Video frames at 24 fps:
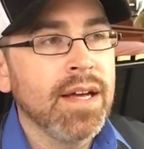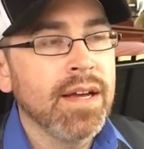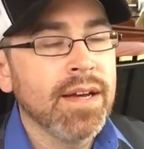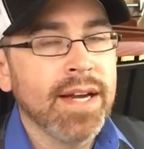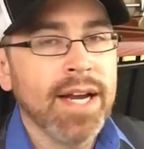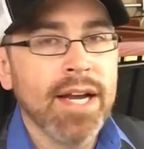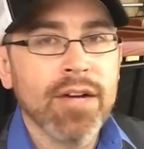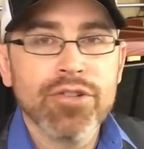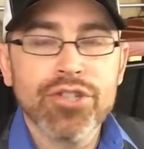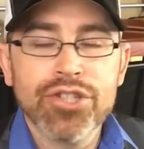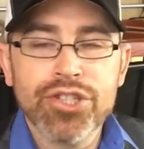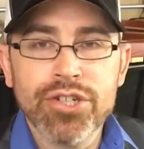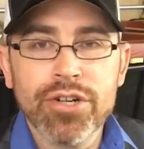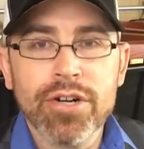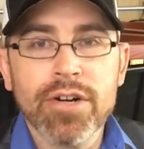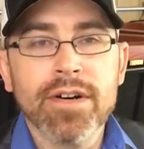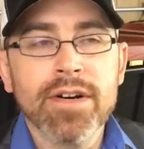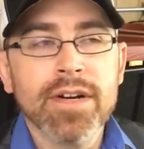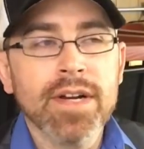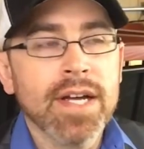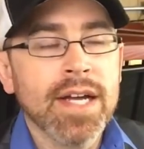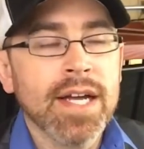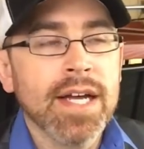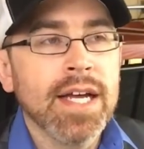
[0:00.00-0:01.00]
Now, sure,
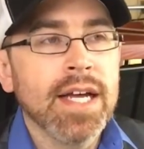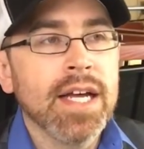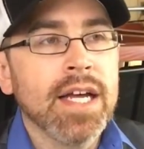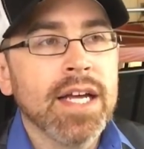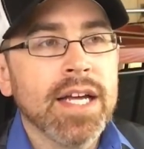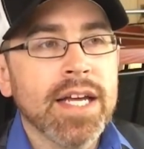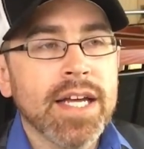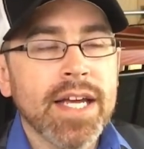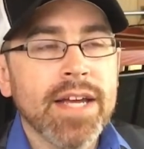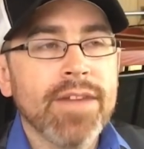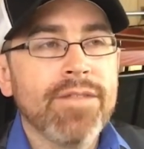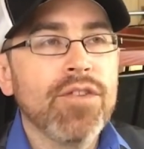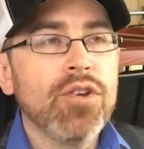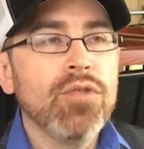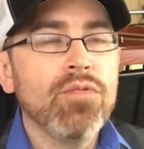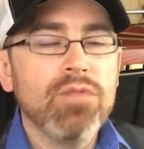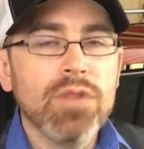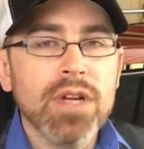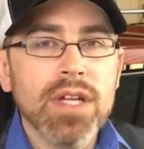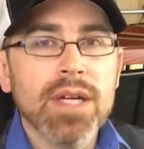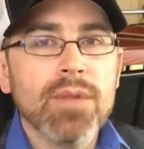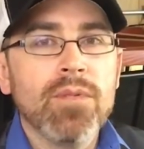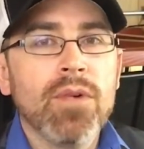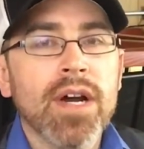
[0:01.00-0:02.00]
if you
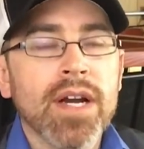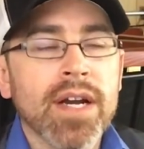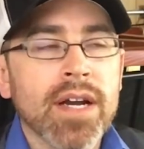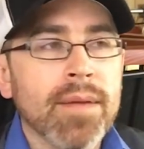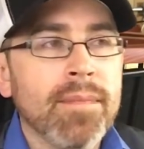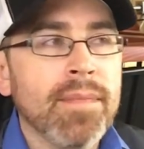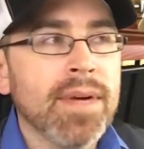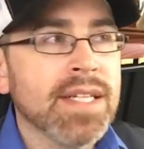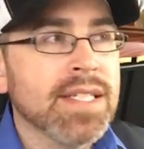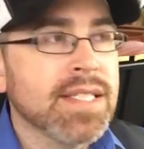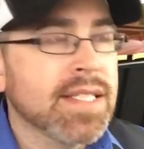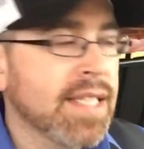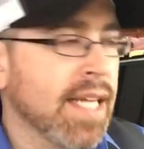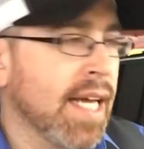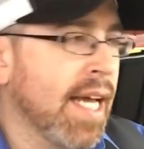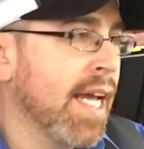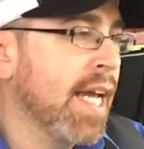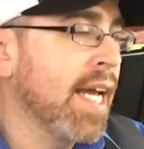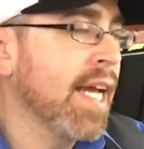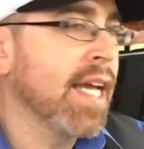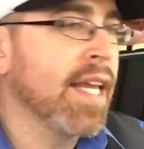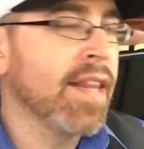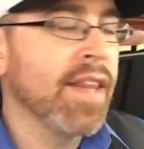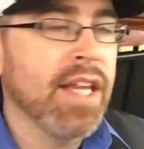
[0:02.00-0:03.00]
really wanted a
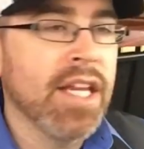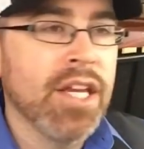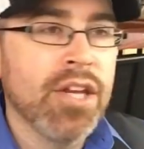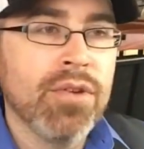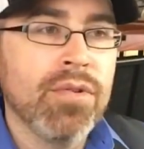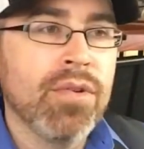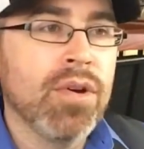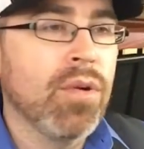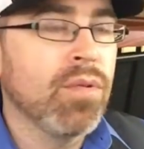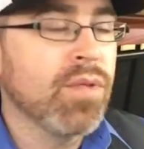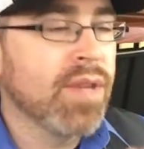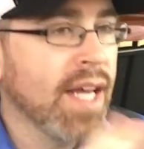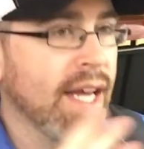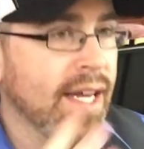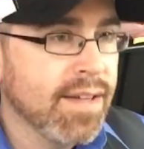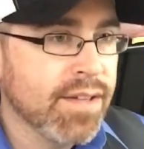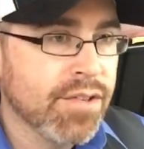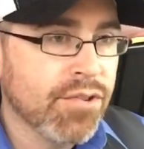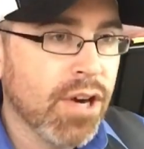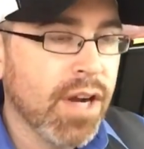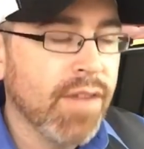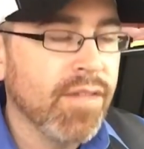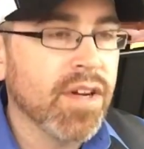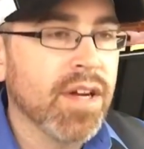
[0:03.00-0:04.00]
Mustang and then you go
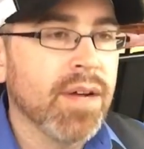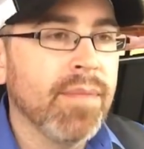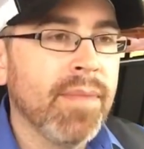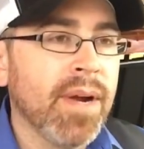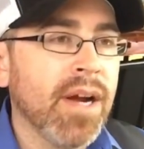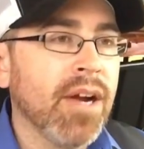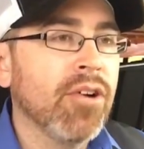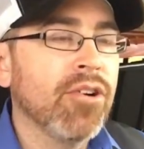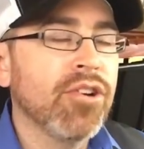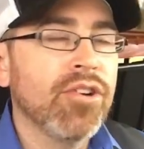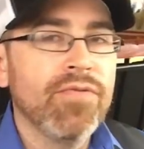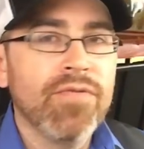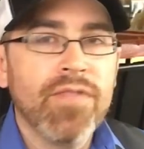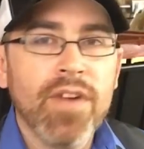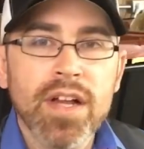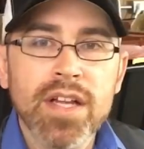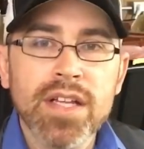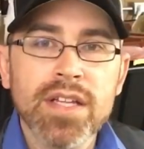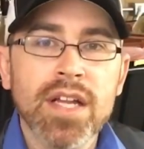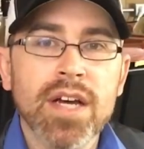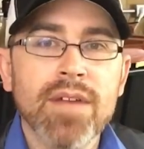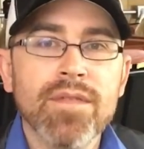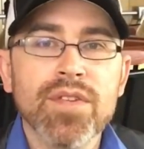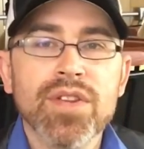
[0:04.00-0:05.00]
test drive a Camaro, you fall
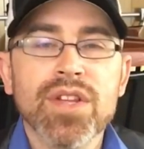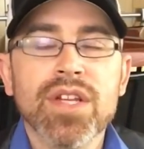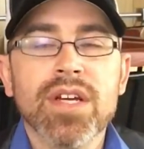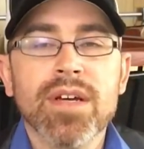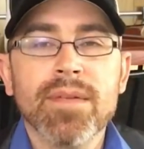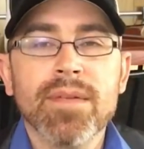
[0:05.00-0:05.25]
in love with the